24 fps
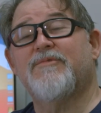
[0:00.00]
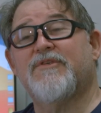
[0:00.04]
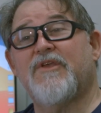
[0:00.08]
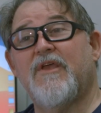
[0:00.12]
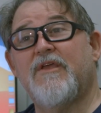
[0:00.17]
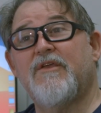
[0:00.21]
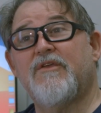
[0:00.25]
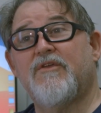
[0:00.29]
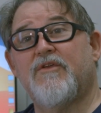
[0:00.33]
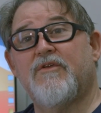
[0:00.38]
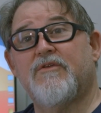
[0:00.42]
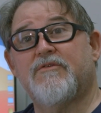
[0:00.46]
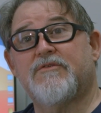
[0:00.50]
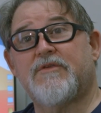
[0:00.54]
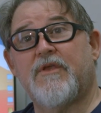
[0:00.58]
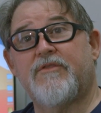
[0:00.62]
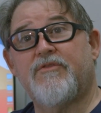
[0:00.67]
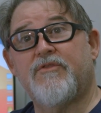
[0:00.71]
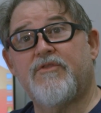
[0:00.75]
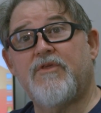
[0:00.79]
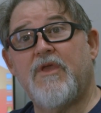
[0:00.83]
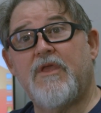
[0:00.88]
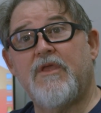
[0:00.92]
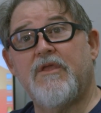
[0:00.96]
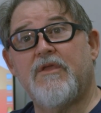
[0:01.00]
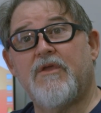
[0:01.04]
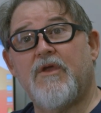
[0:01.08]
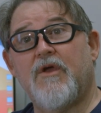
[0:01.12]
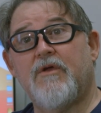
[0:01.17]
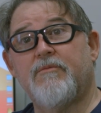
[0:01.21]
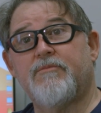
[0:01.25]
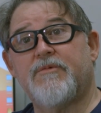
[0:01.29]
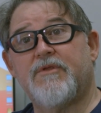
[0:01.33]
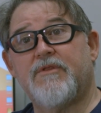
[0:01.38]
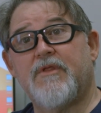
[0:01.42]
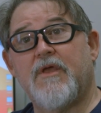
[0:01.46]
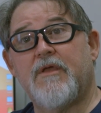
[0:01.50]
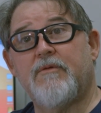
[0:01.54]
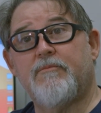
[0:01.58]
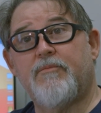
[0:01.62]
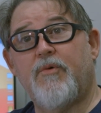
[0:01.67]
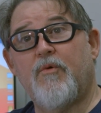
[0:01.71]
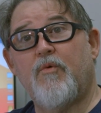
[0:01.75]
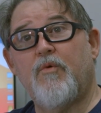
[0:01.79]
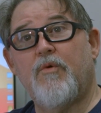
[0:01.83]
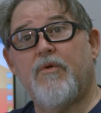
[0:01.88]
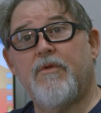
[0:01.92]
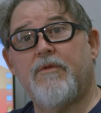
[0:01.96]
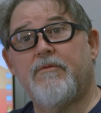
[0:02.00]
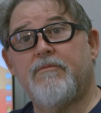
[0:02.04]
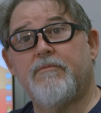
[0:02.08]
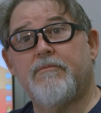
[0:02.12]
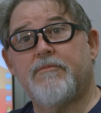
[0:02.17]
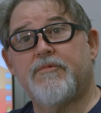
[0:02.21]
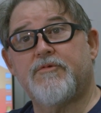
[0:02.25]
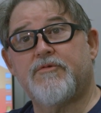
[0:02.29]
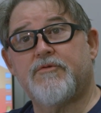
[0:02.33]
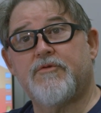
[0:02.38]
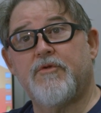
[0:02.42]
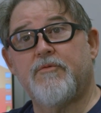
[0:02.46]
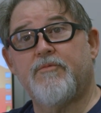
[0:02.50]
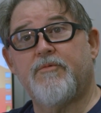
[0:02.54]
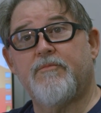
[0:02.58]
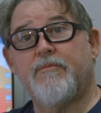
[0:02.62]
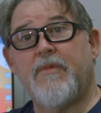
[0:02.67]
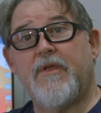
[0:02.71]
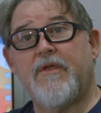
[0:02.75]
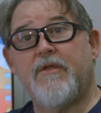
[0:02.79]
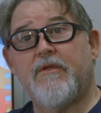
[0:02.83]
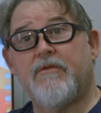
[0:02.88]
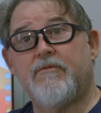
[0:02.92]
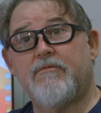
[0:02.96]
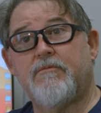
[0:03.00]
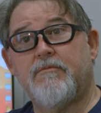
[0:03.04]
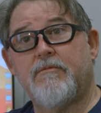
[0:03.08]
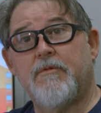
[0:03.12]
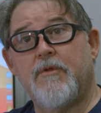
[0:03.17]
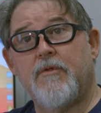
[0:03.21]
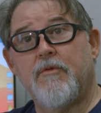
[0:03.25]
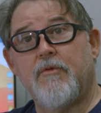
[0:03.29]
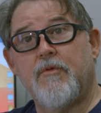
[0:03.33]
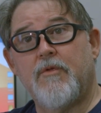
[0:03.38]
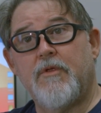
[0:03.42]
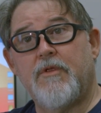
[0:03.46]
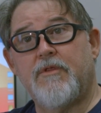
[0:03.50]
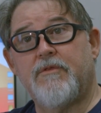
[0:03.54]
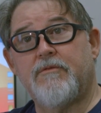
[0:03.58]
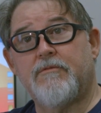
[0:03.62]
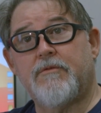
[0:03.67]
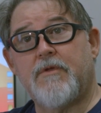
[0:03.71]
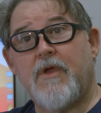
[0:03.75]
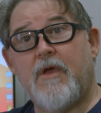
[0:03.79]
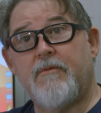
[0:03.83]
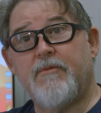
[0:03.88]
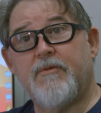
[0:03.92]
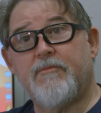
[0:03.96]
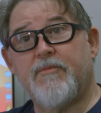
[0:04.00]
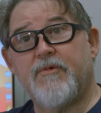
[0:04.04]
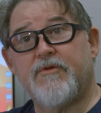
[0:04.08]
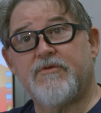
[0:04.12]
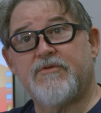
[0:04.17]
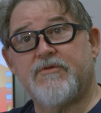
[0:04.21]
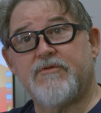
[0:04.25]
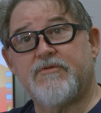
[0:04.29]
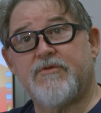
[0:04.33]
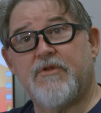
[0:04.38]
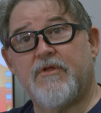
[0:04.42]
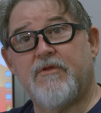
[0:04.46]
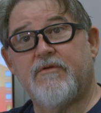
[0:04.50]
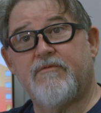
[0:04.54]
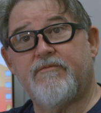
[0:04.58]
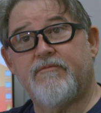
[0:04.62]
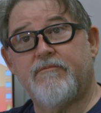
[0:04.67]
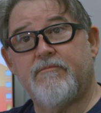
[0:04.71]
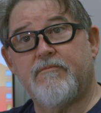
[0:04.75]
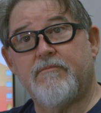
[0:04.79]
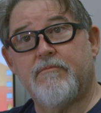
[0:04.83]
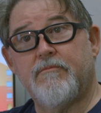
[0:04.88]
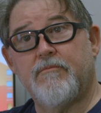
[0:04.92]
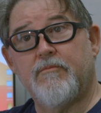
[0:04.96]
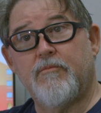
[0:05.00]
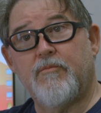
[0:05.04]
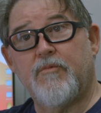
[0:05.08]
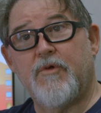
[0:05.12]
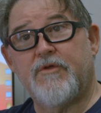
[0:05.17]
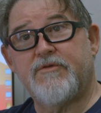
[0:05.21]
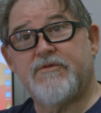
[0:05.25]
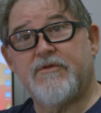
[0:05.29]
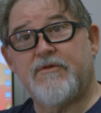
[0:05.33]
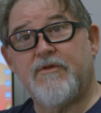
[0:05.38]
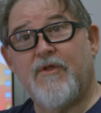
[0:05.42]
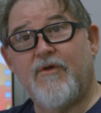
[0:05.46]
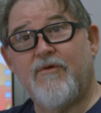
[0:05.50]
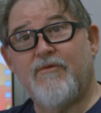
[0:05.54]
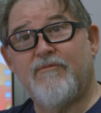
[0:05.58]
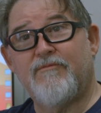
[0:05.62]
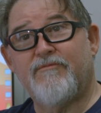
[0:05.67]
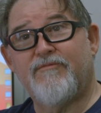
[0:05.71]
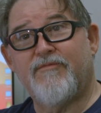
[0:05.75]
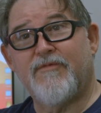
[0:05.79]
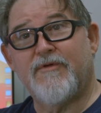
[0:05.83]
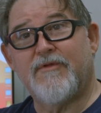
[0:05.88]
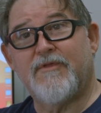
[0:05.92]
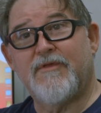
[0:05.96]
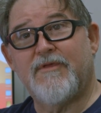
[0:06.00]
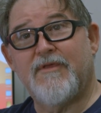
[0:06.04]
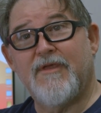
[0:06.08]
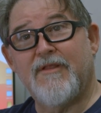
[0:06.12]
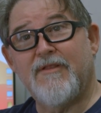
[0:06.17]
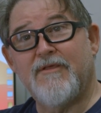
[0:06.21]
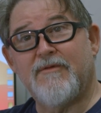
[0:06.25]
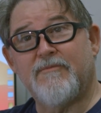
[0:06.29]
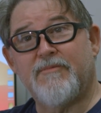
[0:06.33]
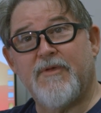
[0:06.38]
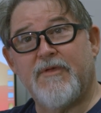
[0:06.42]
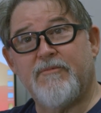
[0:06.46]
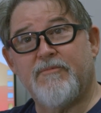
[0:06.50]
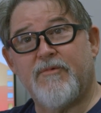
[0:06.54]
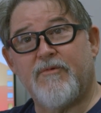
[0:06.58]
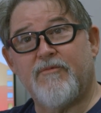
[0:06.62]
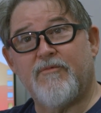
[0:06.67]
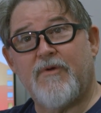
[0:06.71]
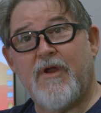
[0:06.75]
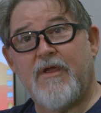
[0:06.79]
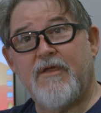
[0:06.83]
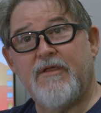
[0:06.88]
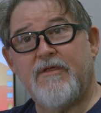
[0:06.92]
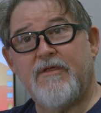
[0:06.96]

saying is I think up to that point, Superman in comic books and stuff wasn't known for killing people, right?